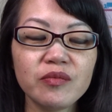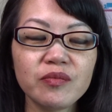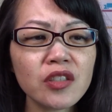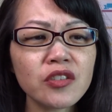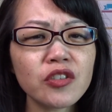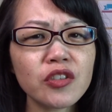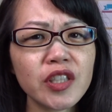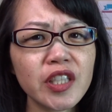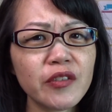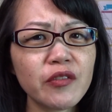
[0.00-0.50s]

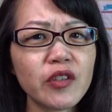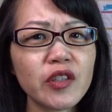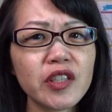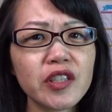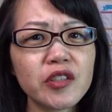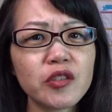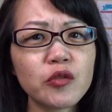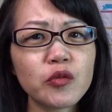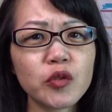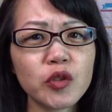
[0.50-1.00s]
so leave a
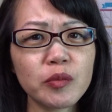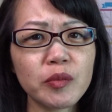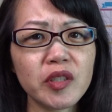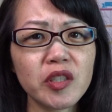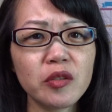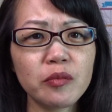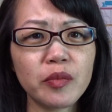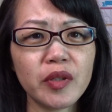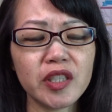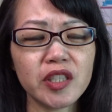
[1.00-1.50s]
little room
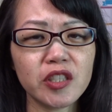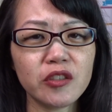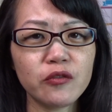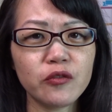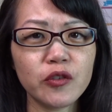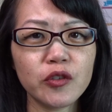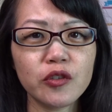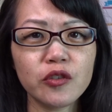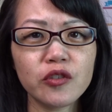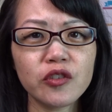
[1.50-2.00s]
in your budget
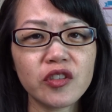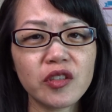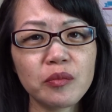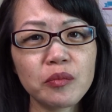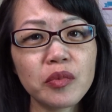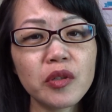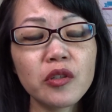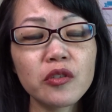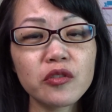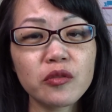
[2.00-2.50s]
for those
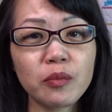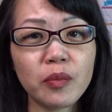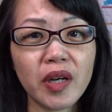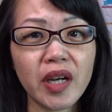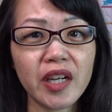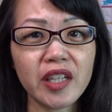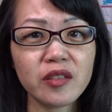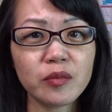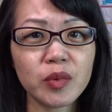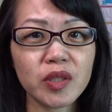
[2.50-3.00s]
impulse
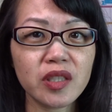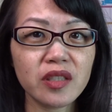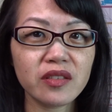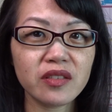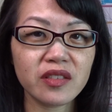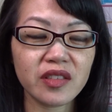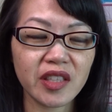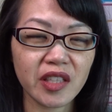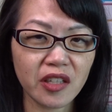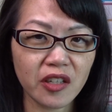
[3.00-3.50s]
buys,
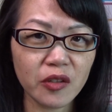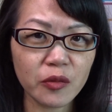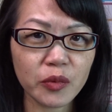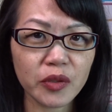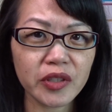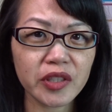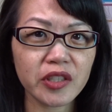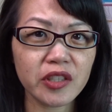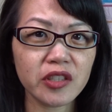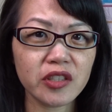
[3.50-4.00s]
because they are
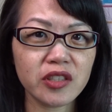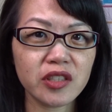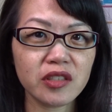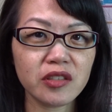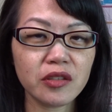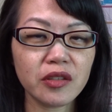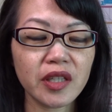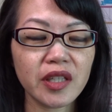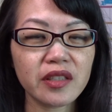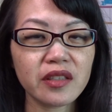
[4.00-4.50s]
really a good
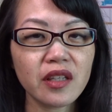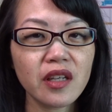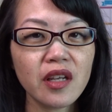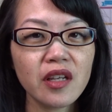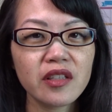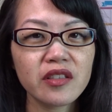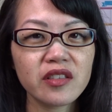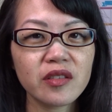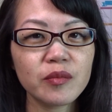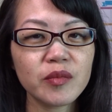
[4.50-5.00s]
deal, and
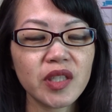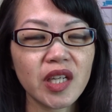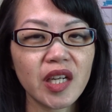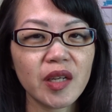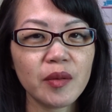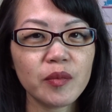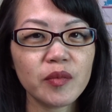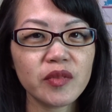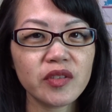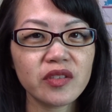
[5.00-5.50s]

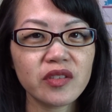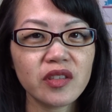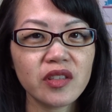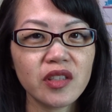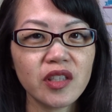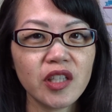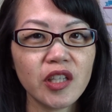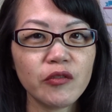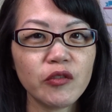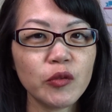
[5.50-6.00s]
sometimes
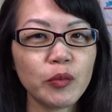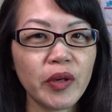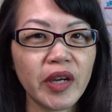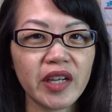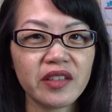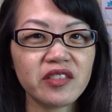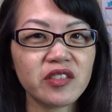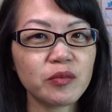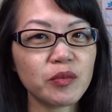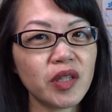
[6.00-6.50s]
if you
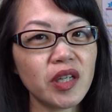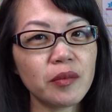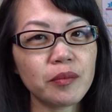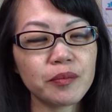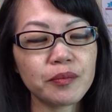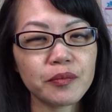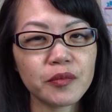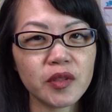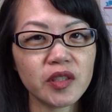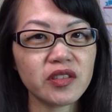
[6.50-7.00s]
pass them up,